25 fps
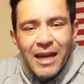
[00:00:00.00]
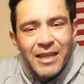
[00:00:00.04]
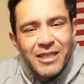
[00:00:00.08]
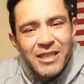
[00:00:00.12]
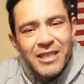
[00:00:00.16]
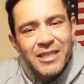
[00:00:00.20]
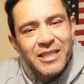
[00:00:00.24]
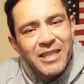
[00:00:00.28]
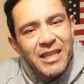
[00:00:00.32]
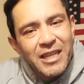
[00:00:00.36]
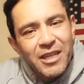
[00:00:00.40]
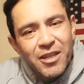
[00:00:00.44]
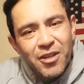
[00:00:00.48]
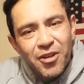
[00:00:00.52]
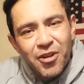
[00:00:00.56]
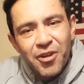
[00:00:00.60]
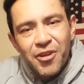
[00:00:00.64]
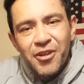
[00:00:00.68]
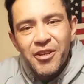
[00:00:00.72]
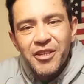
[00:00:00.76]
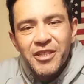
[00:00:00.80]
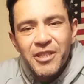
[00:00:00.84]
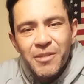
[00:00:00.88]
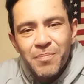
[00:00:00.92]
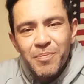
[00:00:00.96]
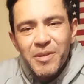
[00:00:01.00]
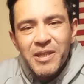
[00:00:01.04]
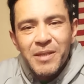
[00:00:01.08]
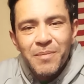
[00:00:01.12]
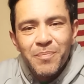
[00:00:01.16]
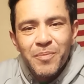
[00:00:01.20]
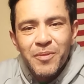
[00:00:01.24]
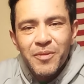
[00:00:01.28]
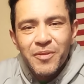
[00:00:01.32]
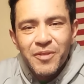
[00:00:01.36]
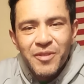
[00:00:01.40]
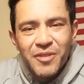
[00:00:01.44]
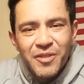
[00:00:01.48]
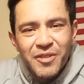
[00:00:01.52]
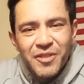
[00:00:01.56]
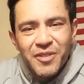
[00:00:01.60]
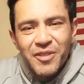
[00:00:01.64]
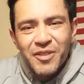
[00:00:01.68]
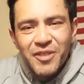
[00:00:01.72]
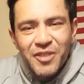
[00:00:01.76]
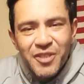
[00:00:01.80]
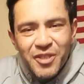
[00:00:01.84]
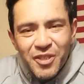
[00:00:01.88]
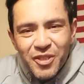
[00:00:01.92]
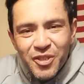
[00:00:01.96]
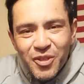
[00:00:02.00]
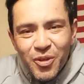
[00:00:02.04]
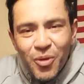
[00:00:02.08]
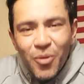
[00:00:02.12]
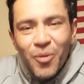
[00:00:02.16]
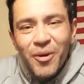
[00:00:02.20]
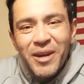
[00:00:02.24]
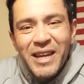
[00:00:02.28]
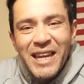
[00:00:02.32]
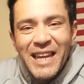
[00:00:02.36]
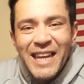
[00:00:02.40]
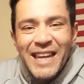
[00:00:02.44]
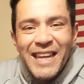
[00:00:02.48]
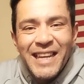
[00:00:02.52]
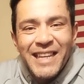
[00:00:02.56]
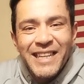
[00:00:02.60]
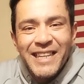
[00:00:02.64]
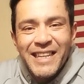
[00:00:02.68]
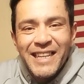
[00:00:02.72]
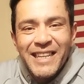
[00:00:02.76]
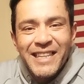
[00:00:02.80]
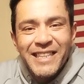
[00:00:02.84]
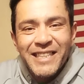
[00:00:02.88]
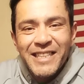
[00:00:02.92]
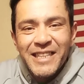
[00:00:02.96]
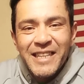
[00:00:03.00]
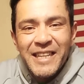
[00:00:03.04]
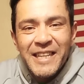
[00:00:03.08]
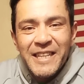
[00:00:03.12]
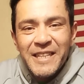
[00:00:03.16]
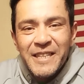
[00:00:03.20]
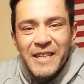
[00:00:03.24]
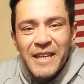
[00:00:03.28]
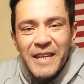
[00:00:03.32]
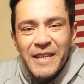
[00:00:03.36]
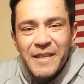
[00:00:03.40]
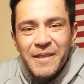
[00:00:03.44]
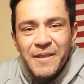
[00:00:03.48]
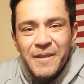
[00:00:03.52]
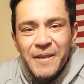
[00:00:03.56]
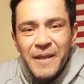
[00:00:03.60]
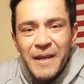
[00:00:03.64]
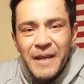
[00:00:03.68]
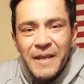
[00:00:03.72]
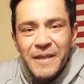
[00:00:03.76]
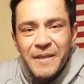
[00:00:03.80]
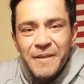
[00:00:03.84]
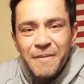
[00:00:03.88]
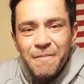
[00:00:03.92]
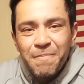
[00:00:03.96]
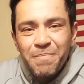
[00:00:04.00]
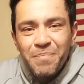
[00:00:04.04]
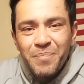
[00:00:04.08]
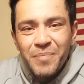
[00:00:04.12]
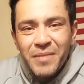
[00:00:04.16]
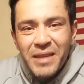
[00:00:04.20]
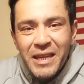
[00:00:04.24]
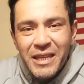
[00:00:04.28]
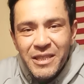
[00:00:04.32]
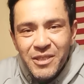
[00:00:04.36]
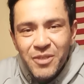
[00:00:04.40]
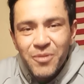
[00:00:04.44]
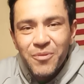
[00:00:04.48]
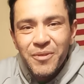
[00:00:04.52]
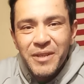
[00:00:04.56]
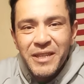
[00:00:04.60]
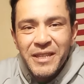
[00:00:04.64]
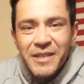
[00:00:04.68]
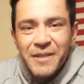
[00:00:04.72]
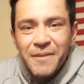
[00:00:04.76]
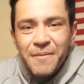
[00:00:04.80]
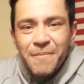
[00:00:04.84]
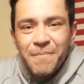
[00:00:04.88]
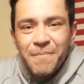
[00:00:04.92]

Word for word: i just encourage people just just go ahead and and and and, and do it